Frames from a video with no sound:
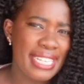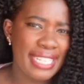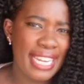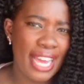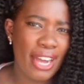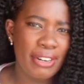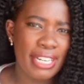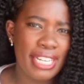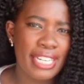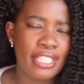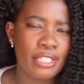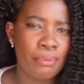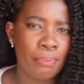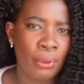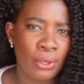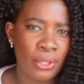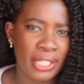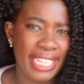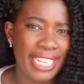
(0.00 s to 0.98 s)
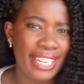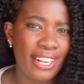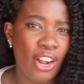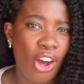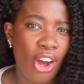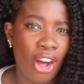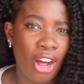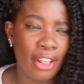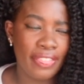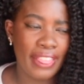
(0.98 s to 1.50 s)
doubt it is pulling in
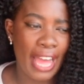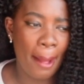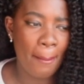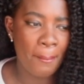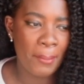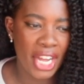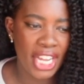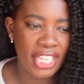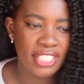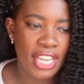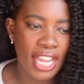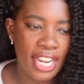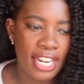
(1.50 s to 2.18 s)
all that much.